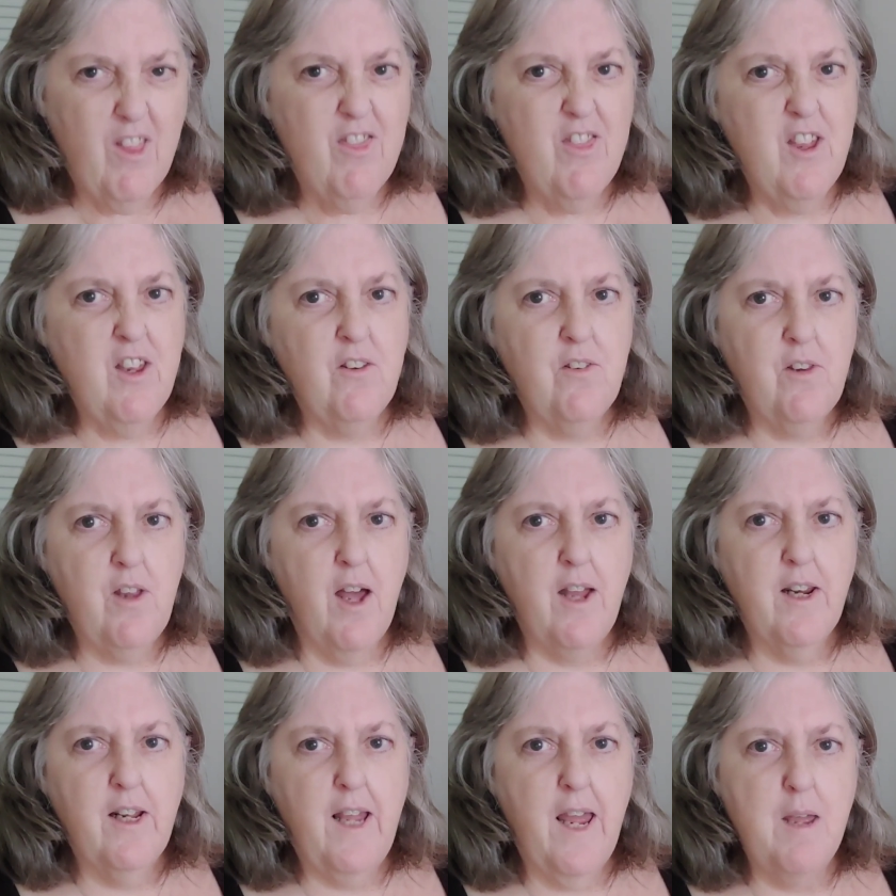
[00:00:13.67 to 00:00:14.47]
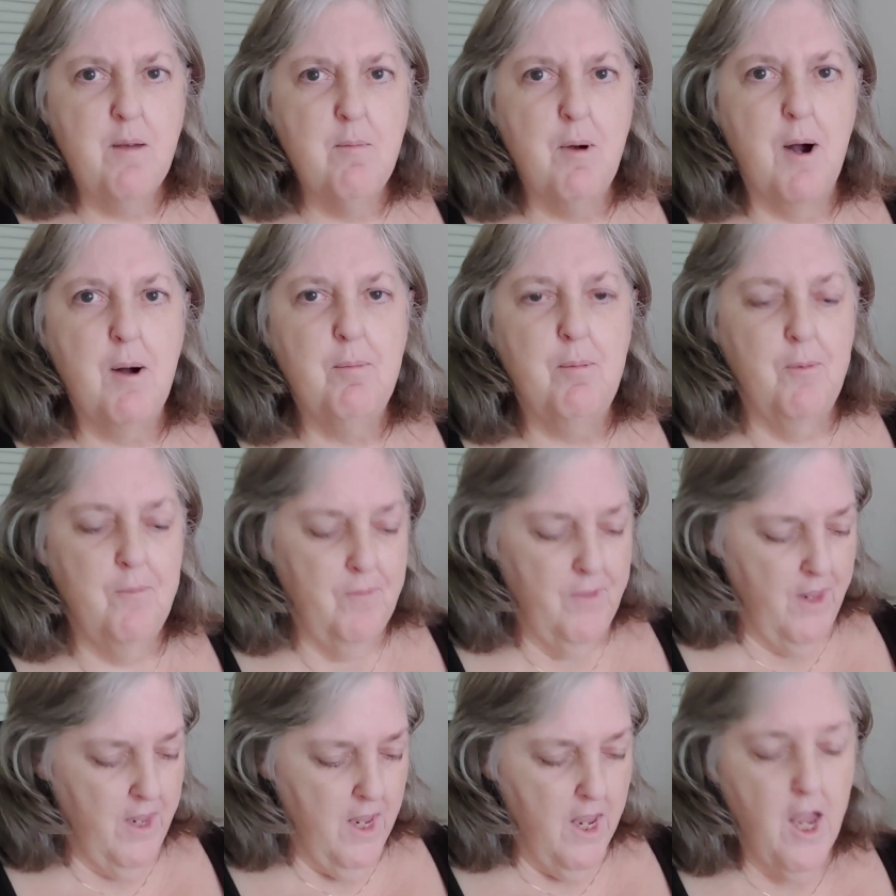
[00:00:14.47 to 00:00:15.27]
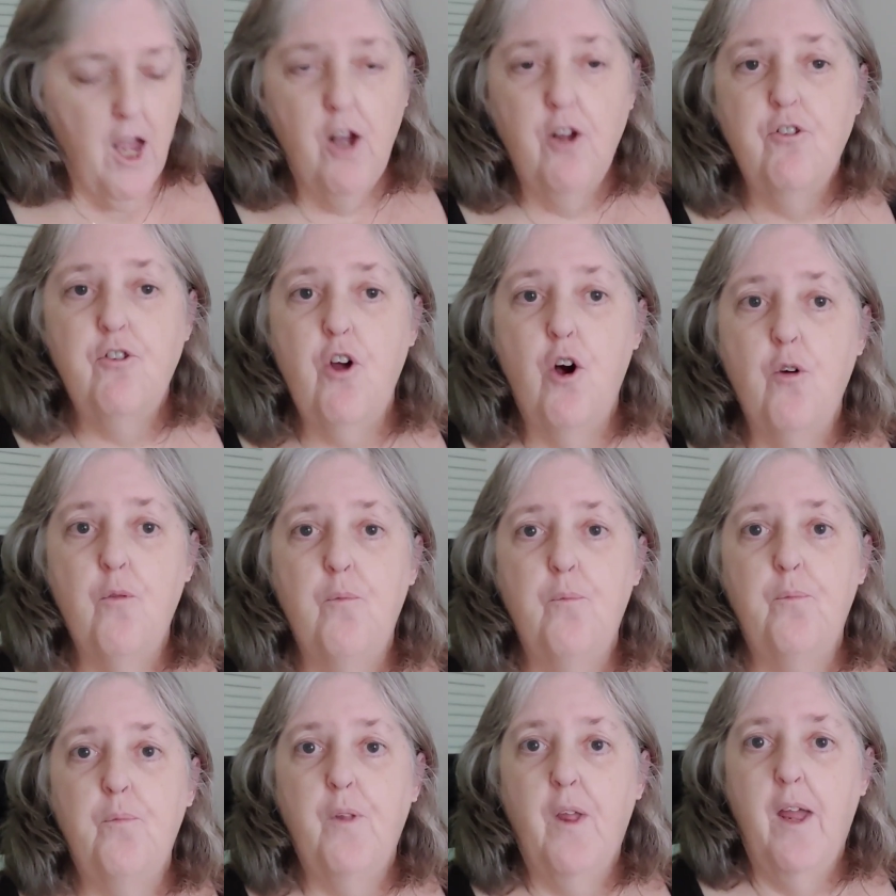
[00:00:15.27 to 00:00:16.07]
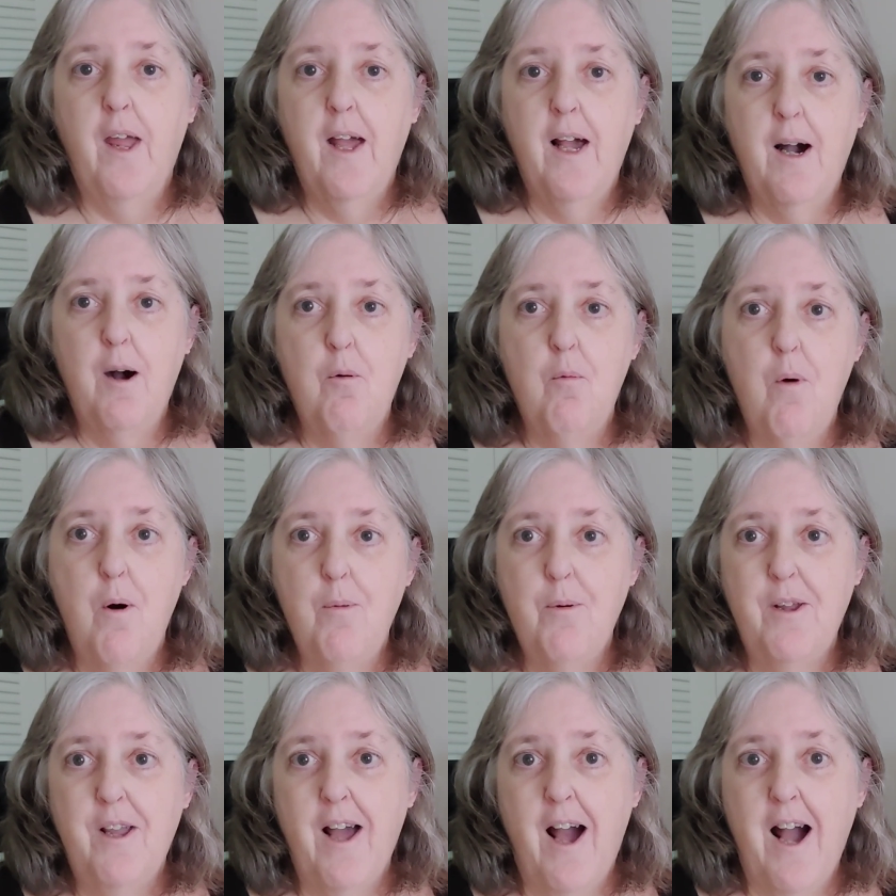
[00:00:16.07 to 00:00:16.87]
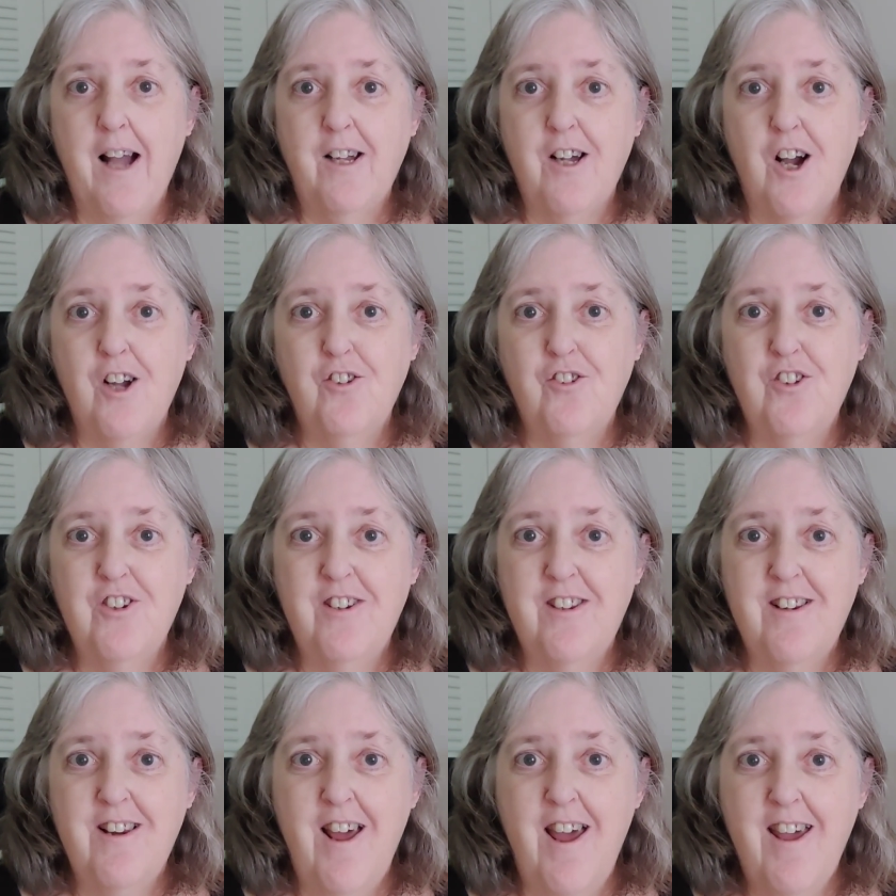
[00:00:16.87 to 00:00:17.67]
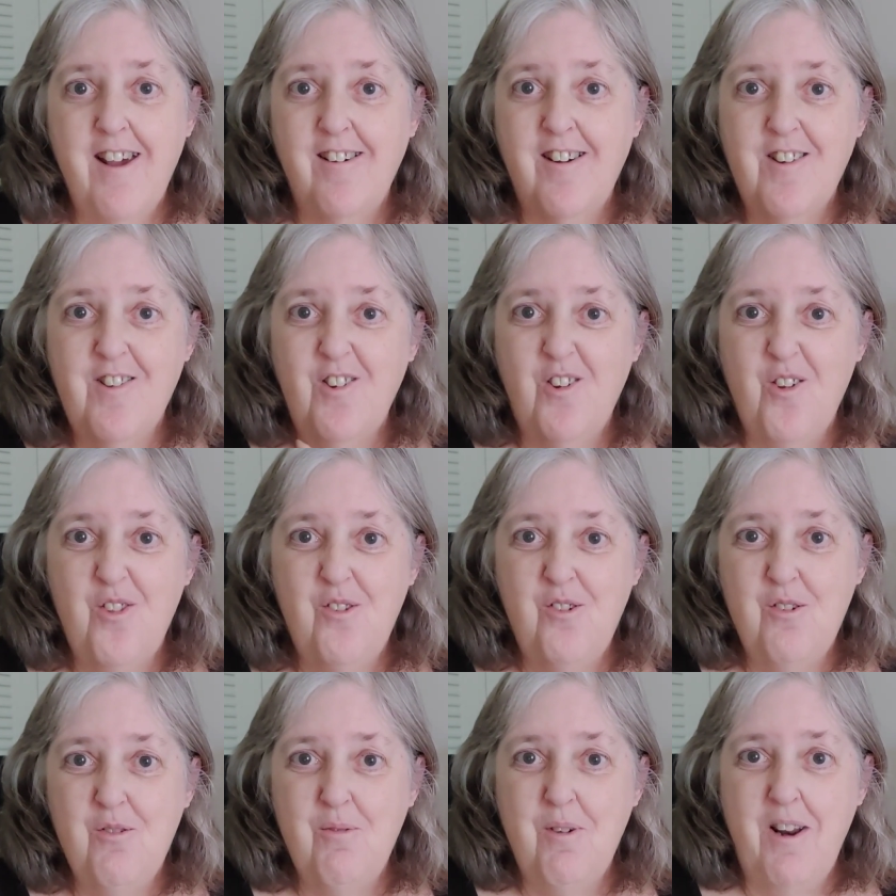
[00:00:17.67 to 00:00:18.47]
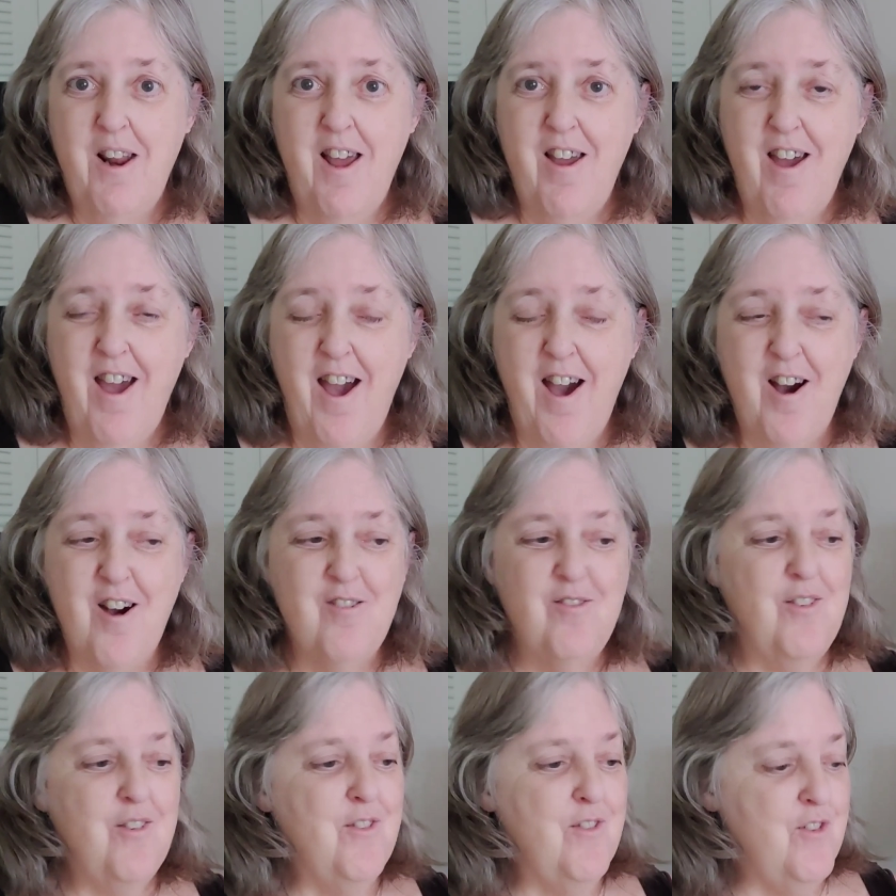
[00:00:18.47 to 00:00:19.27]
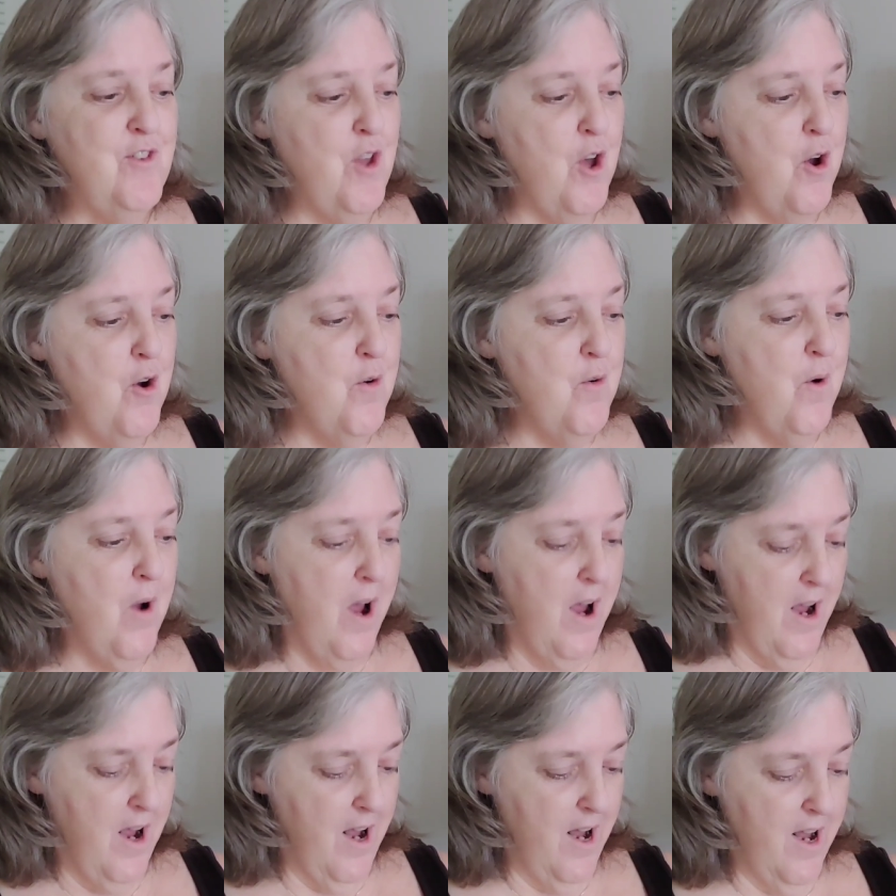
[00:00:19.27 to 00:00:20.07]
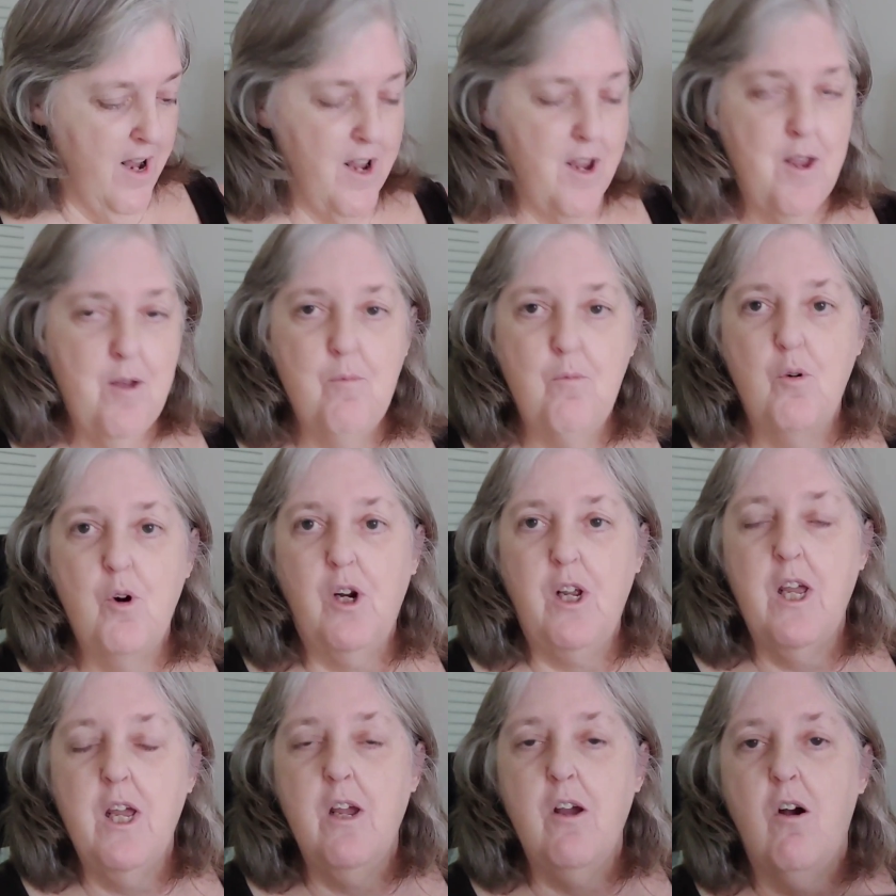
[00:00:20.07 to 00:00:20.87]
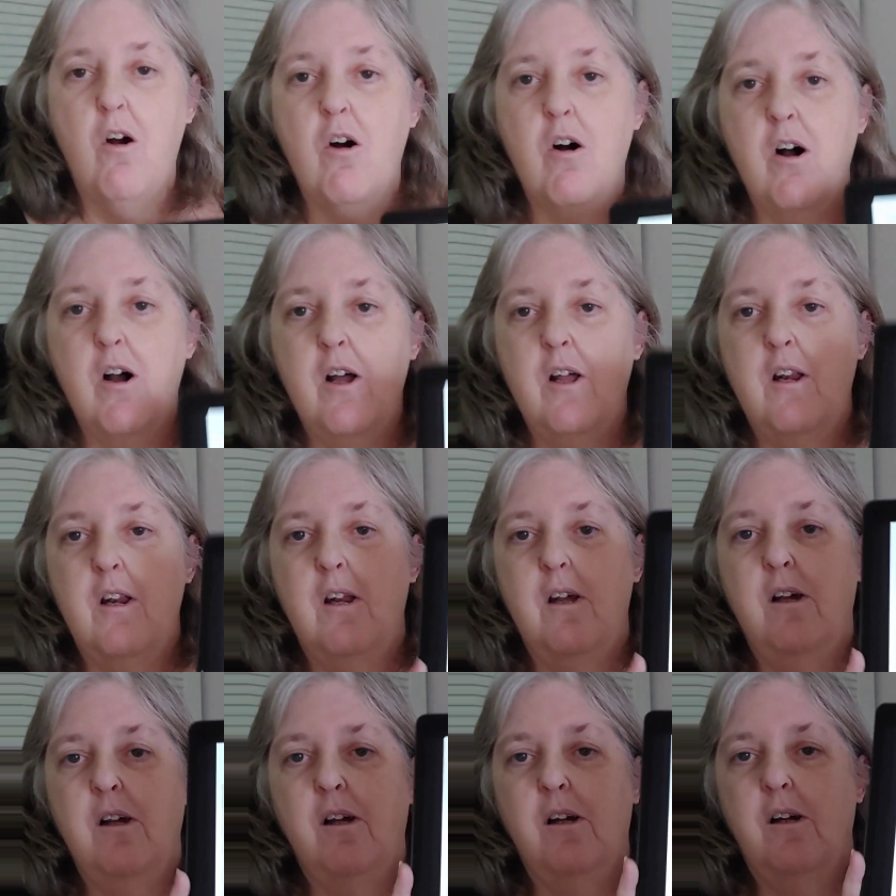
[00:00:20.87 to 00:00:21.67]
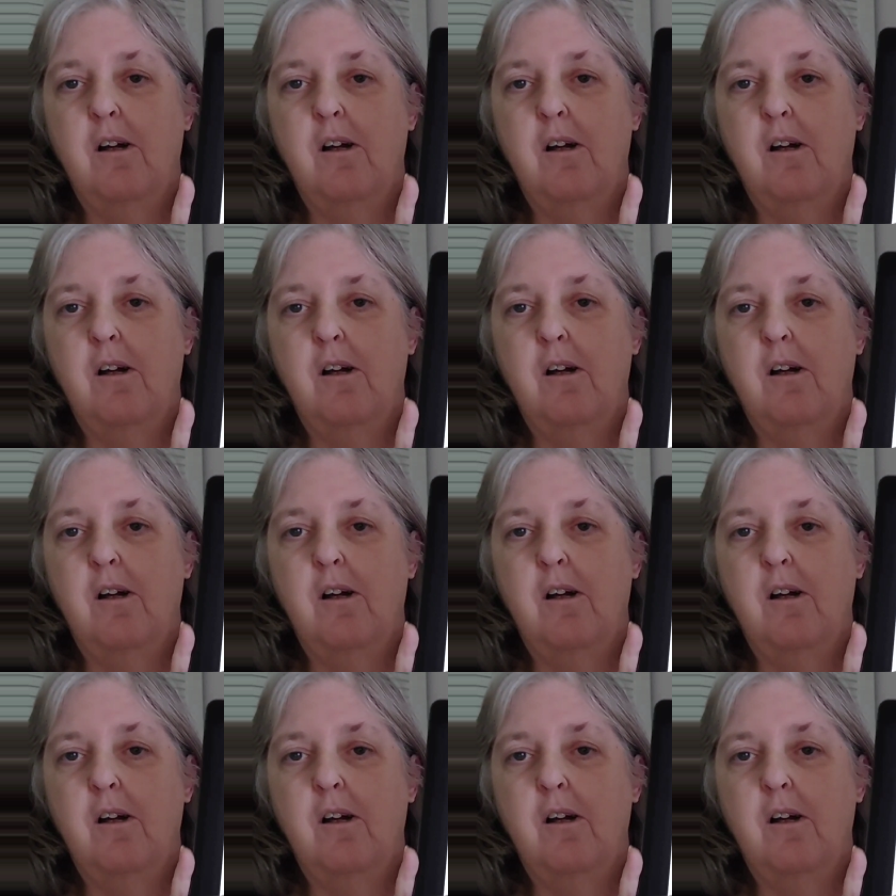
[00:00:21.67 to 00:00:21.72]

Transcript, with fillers: Things kind of came up. So, well, I got you today. Let's go through what I have. So, I am working on